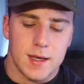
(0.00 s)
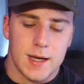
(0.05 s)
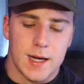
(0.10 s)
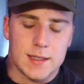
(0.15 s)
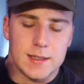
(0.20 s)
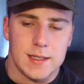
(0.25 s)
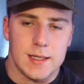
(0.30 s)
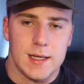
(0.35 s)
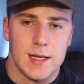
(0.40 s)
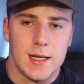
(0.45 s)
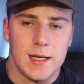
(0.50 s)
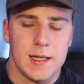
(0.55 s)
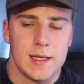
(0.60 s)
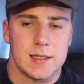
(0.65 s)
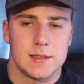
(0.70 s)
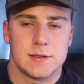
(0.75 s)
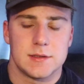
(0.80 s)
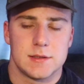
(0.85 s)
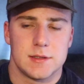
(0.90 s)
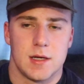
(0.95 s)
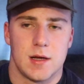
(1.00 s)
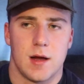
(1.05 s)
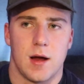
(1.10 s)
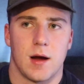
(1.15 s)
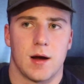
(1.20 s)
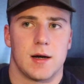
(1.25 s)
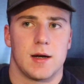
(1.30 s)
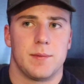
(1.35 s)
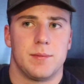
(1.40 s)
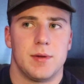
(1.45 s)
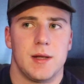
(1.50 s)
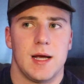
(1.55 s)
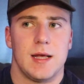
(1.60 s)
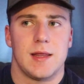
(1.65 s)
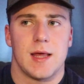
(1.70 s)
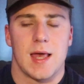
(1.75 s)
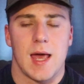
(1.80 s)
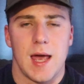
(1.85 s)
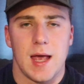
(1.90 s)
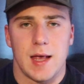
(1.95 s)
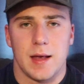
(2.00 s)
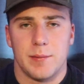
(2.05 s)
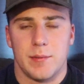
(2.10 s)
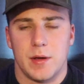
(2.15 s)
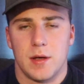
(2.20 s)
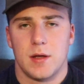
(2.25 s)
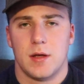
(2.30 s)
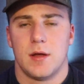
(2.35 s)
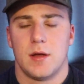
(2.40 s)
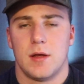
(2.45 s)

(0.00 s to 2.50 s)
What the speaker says: And the idiots are gonna play the game.